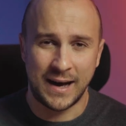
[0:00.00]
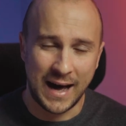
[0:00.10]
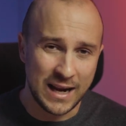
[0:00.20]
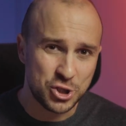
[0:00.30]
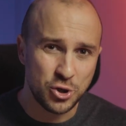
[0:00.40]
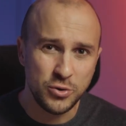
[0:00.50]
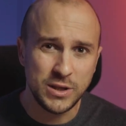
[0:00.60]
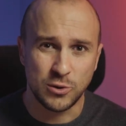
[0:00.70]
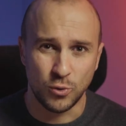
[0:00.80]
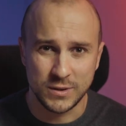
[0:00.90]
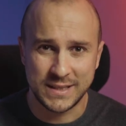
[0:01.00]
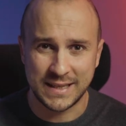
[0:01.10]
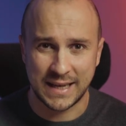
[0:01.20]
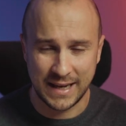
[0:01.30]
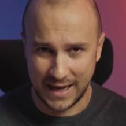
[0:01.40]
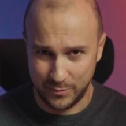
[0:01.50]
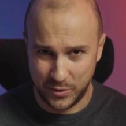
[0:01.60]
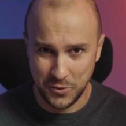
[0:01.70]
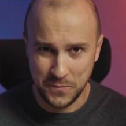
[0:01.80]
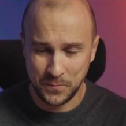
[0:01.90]
I'll show you the tools that can help
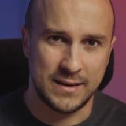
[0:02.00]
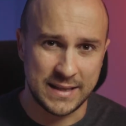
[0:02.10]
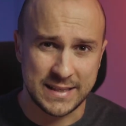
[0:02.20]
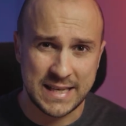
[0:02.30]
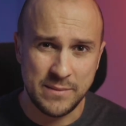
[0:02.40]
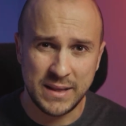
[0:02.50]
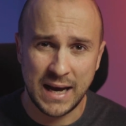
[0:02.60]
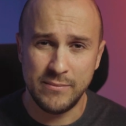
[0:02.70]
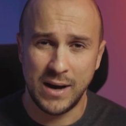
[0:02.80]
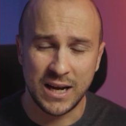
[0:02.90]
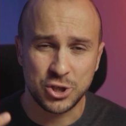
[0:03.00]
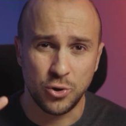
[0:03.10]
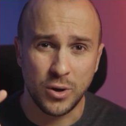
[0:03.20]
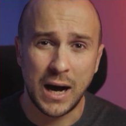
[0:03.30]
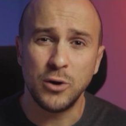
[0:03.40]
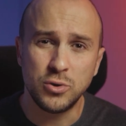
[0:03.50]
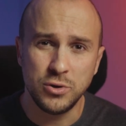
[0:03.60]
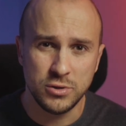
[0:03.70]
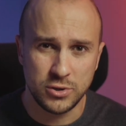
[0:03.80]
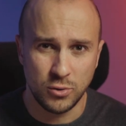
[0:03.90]
you. At the same time, I'll show you how to
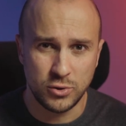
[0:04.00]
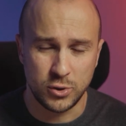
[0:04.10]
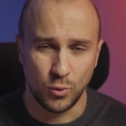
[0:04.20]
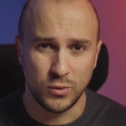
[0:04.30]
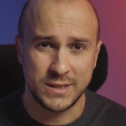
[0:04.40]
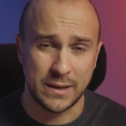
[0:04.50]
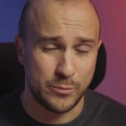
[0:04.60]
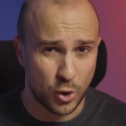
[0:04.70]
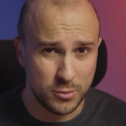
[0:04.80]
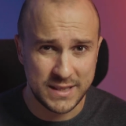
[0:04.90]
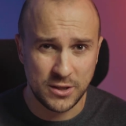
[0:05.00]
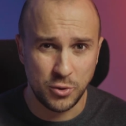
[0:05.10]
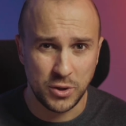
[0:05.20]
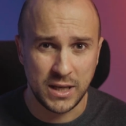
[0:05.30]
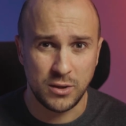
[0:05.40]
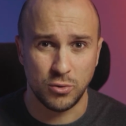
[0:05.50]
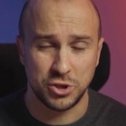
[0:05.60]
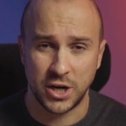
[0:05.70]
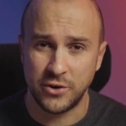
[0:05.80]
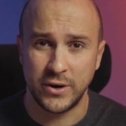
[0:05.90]
use those tools and prompts that you need to
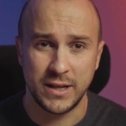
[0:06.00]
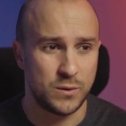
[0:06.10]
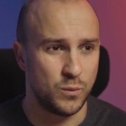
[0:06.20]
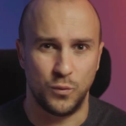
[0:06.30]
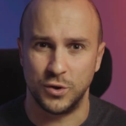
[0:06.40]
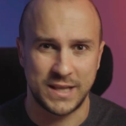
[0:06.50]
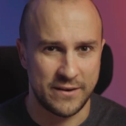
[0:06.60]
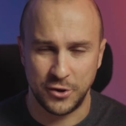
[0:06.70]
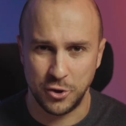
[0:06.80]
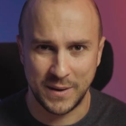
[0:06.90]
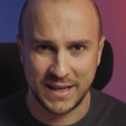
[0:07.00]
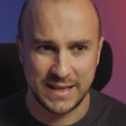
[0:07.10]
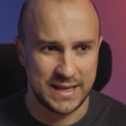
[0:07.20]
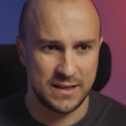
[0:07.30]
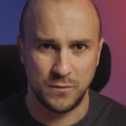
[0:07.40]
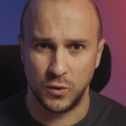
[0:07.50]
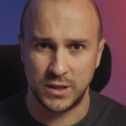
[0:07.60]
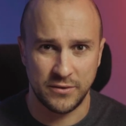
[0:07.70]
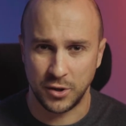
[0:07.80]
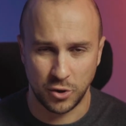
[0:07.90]
generate whatever you might need,
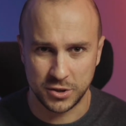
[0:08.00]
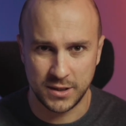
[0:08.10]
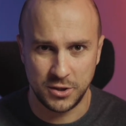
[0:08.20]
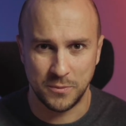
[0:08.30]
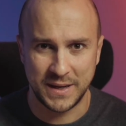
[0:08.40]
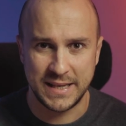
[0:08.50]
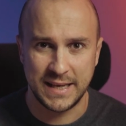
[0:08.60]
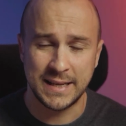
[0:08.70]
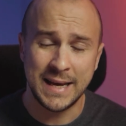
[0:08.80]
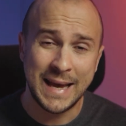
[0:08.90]
whatever content you might need.